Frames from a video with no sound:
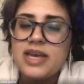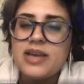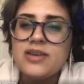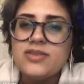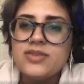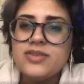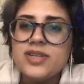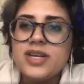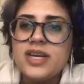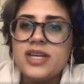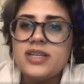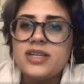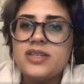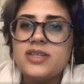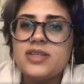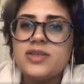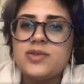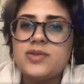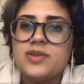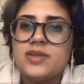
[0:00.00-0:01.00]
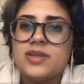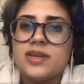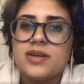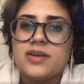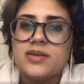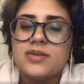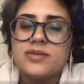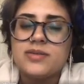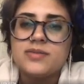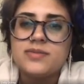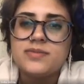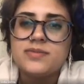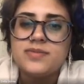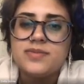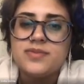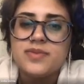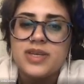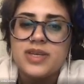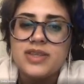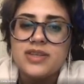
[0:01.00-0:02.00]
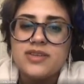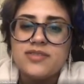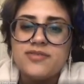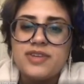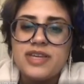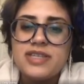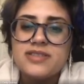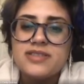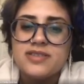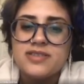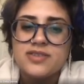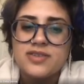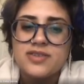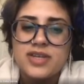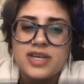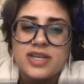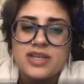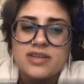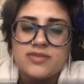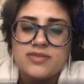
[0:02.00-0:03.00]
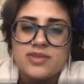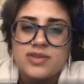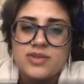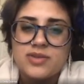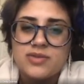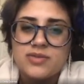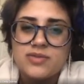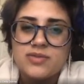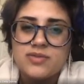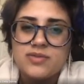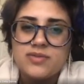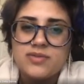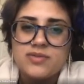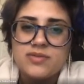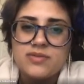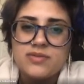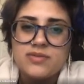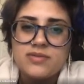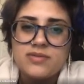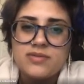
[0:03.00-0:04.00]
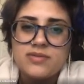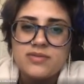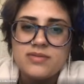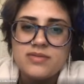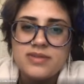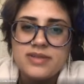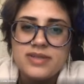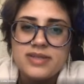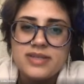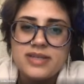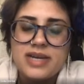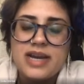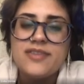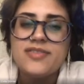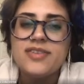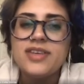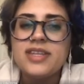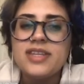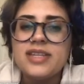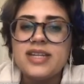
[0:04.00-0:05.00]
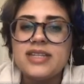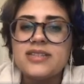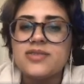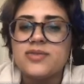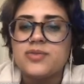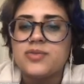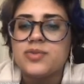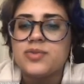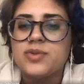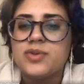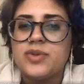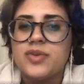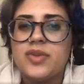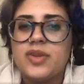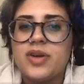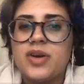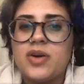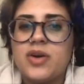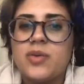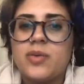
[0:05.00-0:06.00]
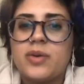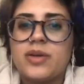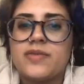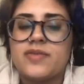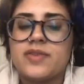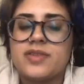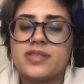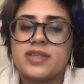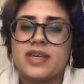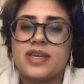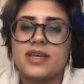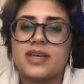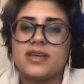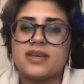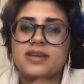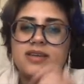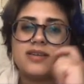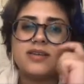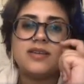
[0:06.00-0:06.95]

are kind of cute though. Like their faces are kind of cute. I feel like that's a rule though if it's like